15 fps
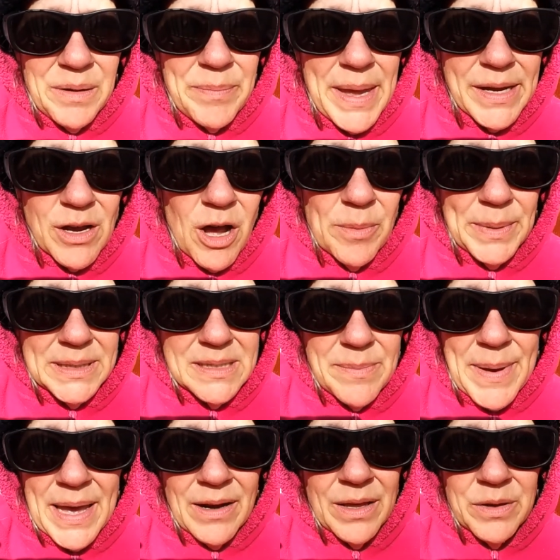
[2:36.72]
make comments
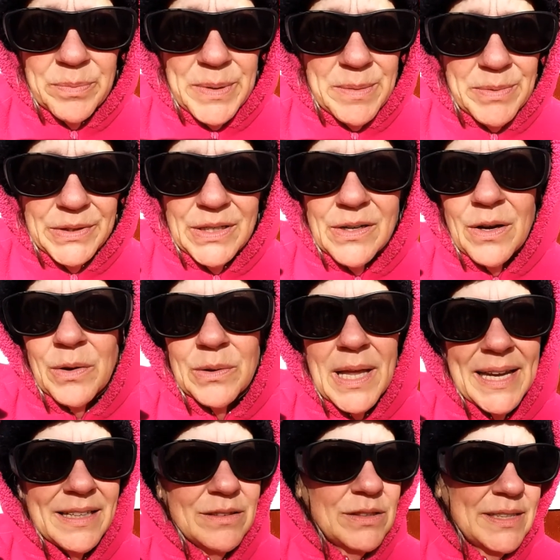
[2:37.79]
about other people, you know,
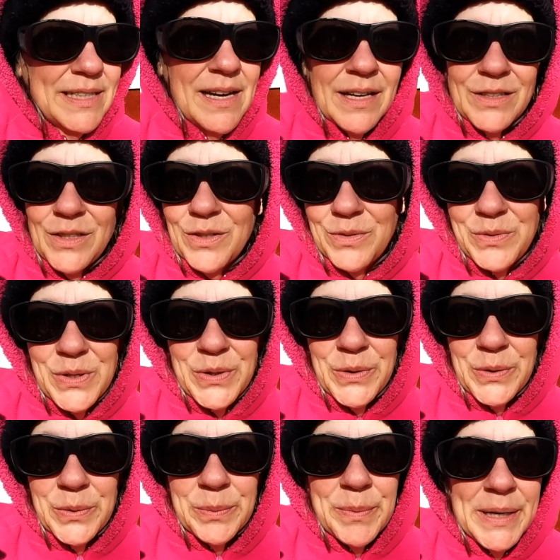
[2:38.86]
like you see on
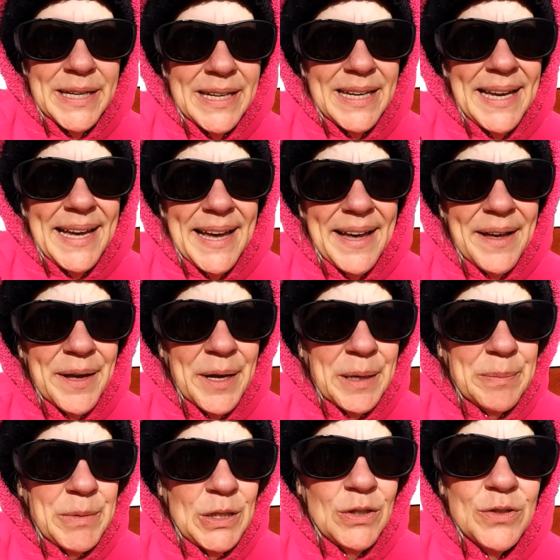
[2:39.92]
YouTube.
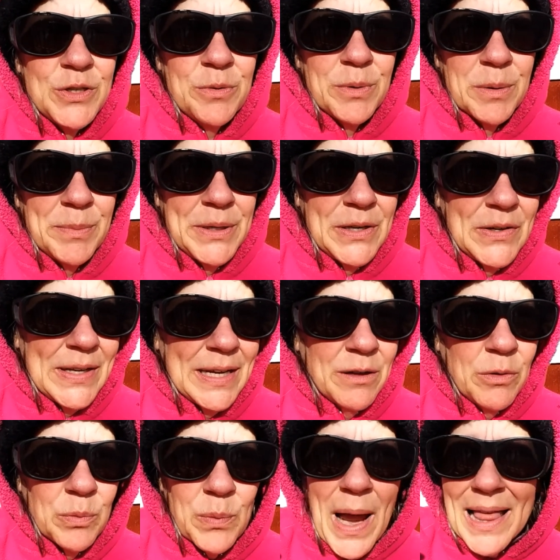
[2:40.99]
Um, the YouTube community
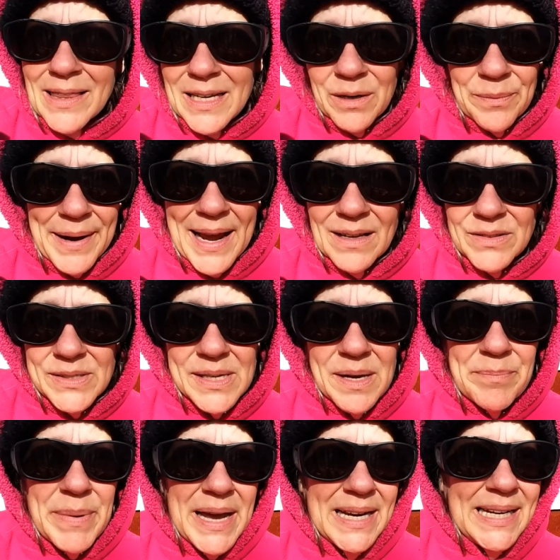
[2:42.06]
will rally around
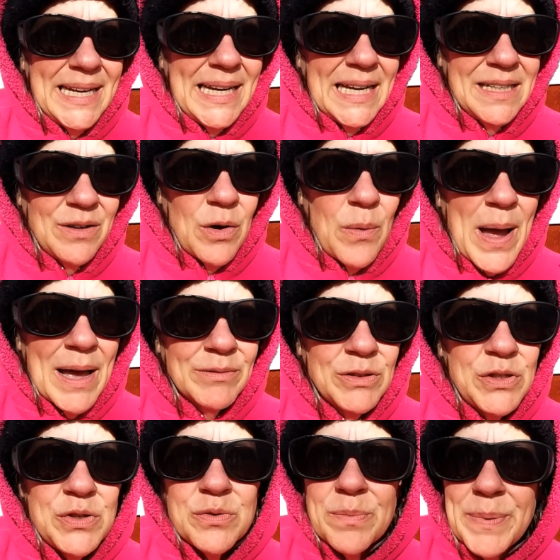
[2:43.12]
somebody and go out
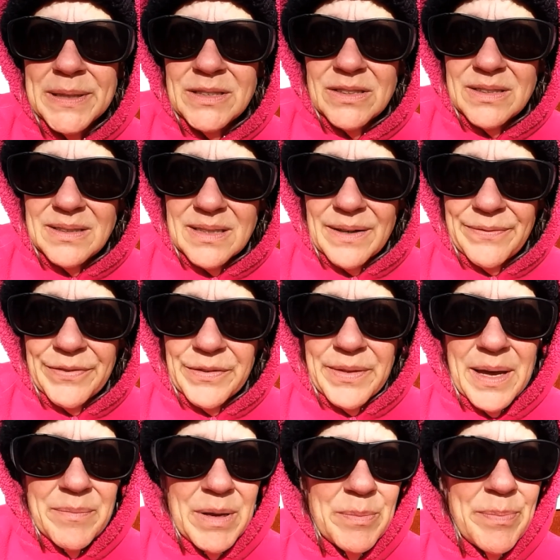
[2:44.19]
and do a bunch of stuff for
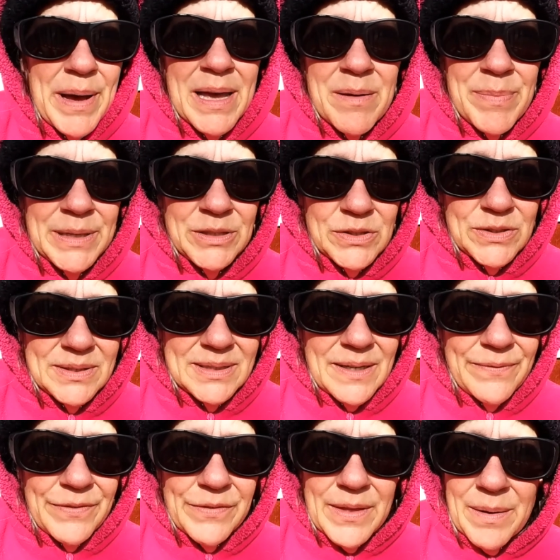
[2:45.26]
them and buy a bunch of
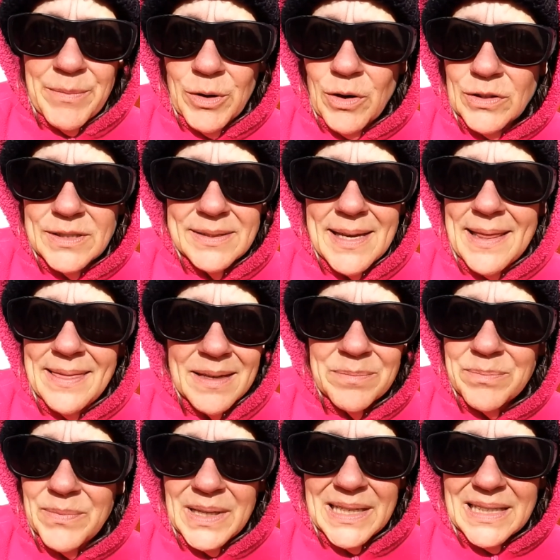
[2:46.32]
stuff for them or send
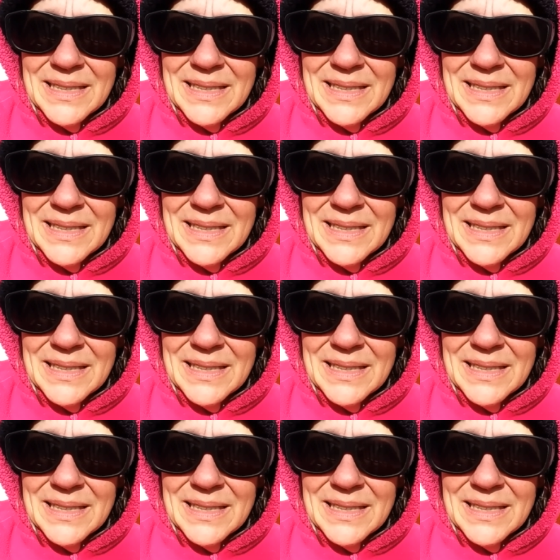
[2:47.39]
them